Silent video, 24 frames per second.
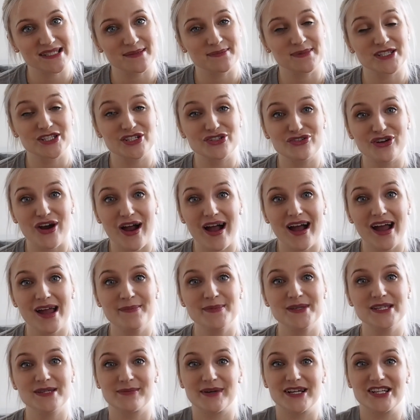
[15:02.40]

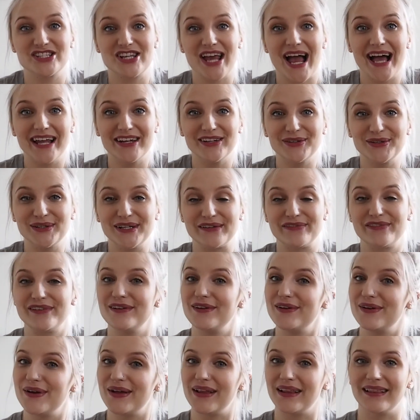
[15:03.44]
subscribe to my channel if
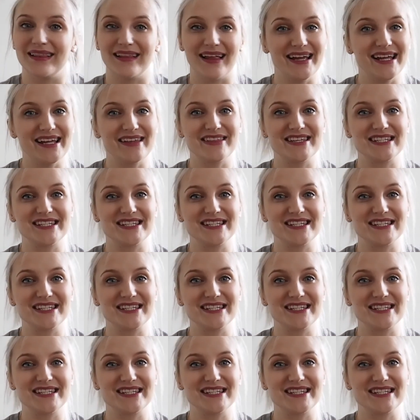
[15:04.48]
you like